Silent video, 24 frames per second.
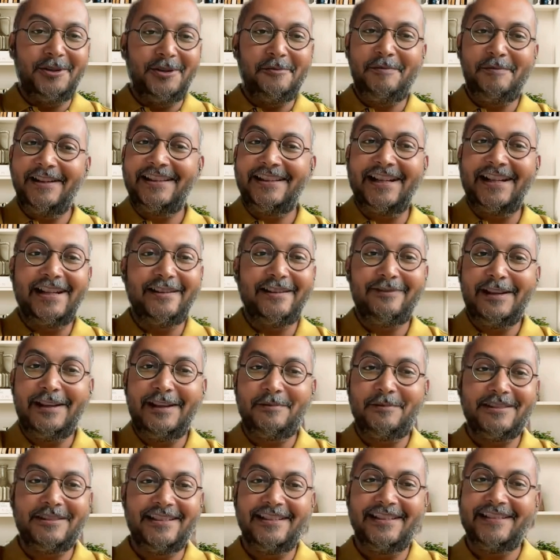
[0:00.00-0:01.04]
you don't want to pay
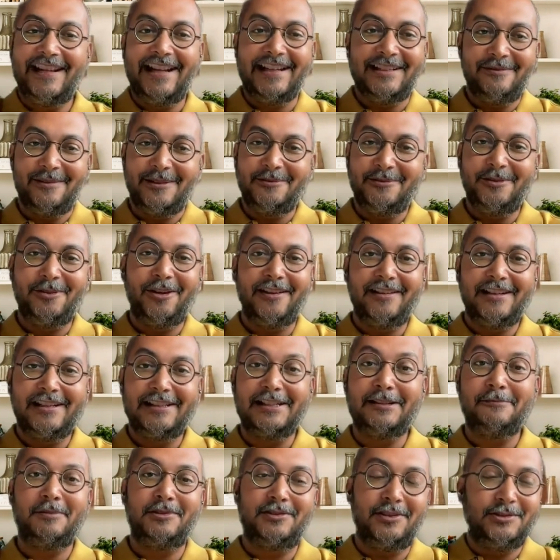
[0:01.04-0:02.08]
35% tax when you're
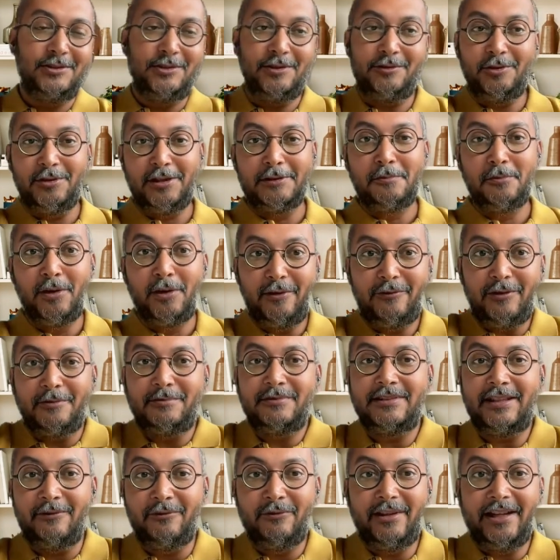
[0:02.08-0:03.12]
not redeemed because you have to remove
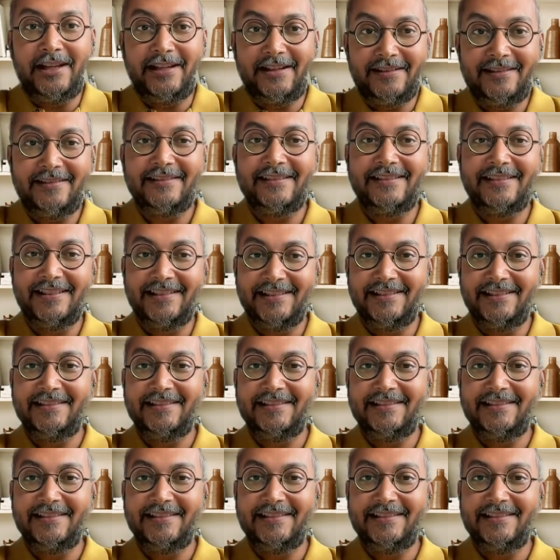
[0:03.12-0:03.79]
it from somewhere